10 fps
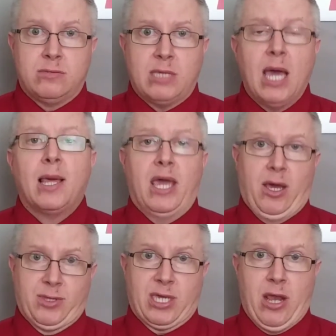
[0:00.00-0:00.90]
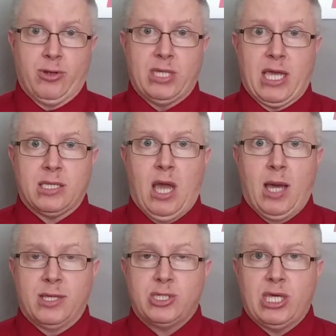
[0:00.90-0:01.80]
telehealth care
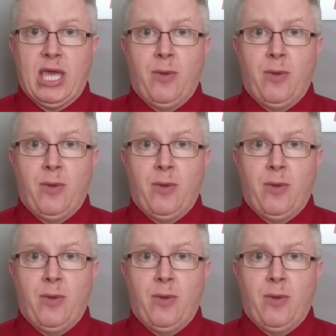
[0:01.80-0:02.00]
technology.